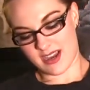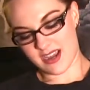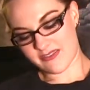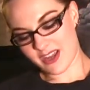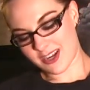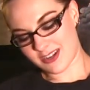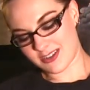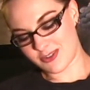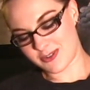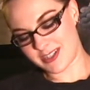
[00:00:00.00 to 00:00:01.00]
And 2, it's a very high risk pregnancy, and I don't want to get bored. So I I've had
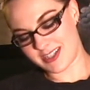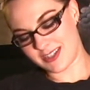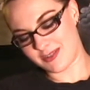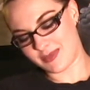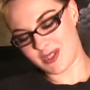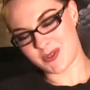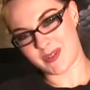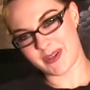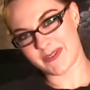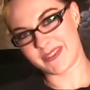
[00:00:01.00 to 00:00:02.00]
untreated
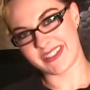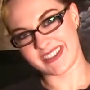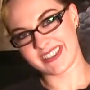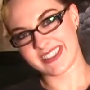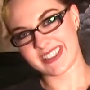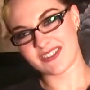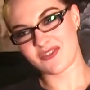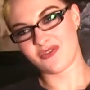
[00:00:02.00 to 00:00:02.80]
endometriosis